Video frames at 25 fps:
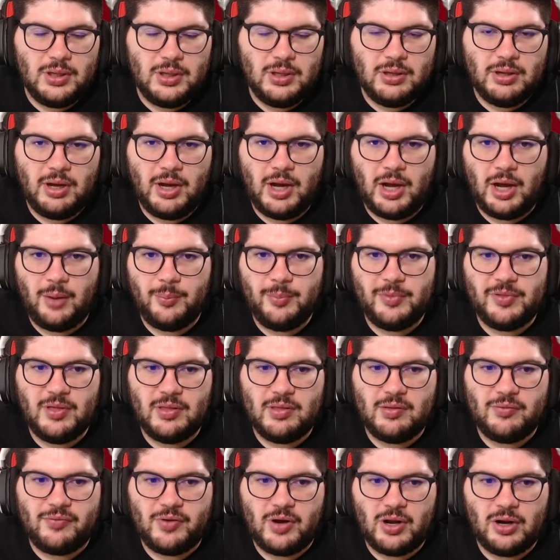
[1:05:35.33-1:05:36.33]
Um, and then the
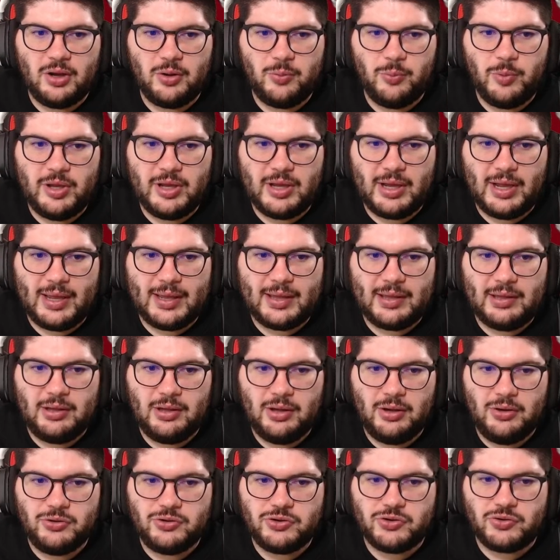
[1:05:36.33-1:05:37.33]
following week, I can
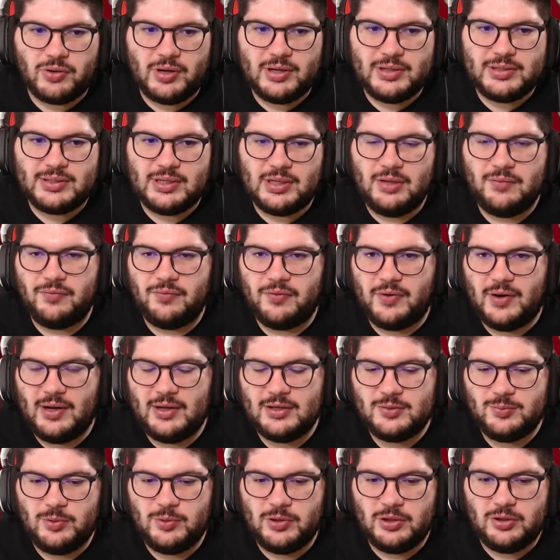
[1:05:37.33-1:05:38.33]
go Trent in for
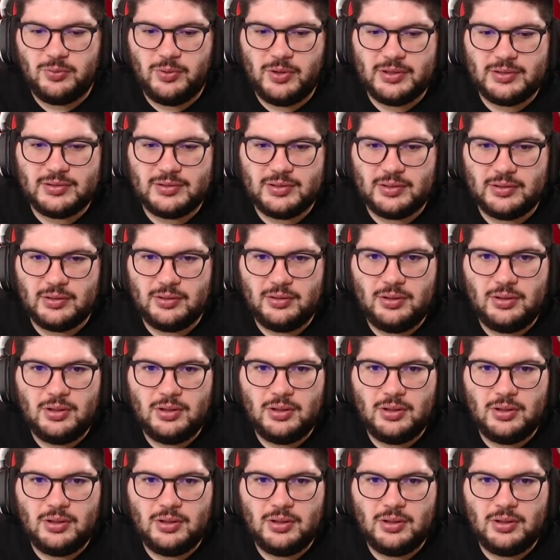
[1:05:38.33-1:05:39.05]
Azpilicueta.